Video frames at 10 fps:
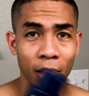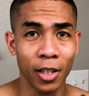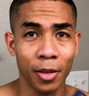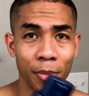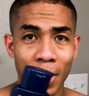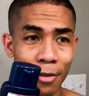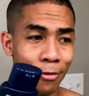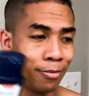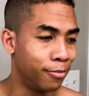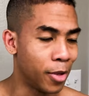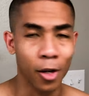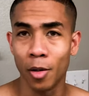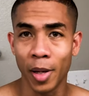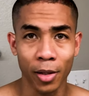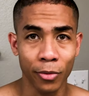Um, I've heard
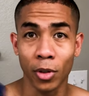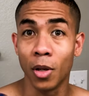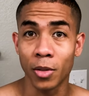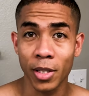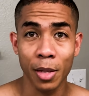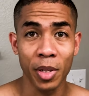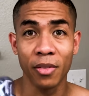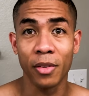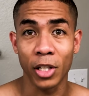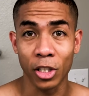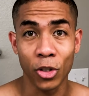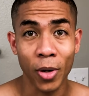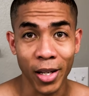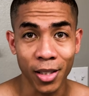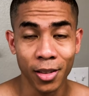about it for a long time, but I've never actually
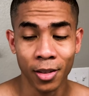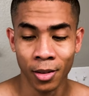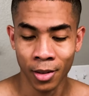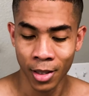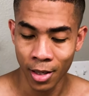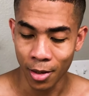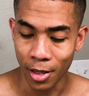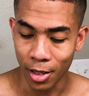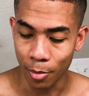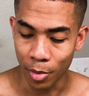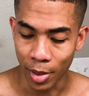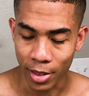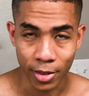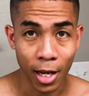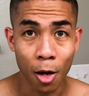tried it. Um, but my
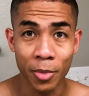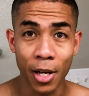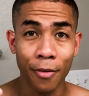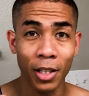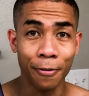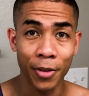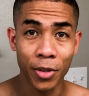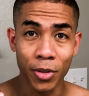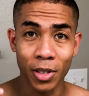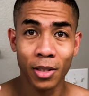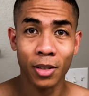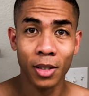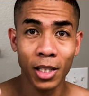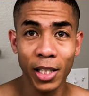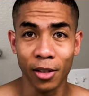scalp definitely feels
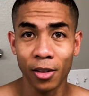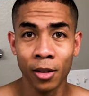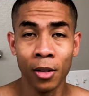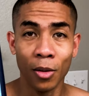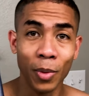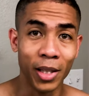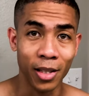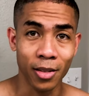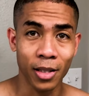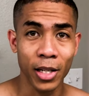cleaner with this.